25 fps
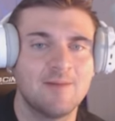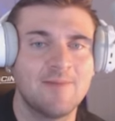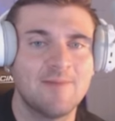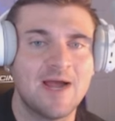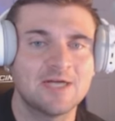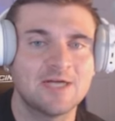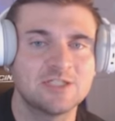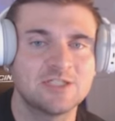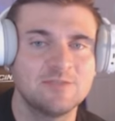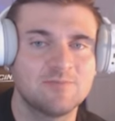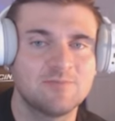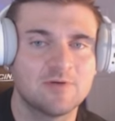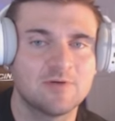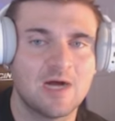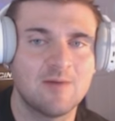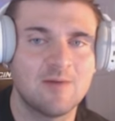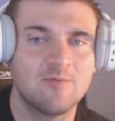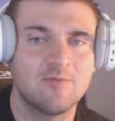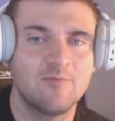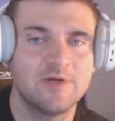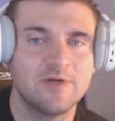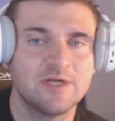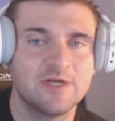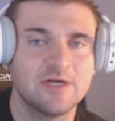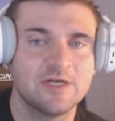actually
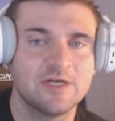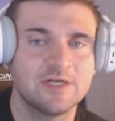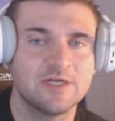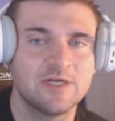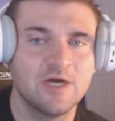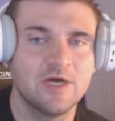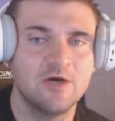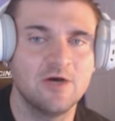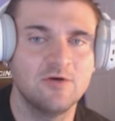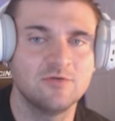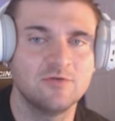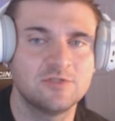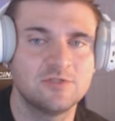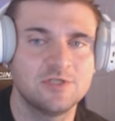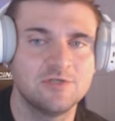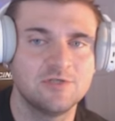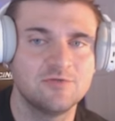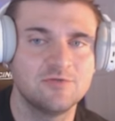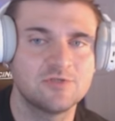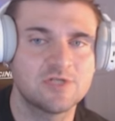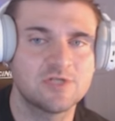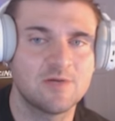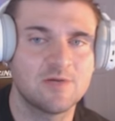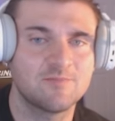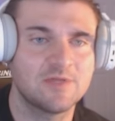probably gonna go to
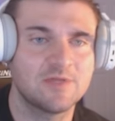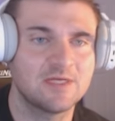something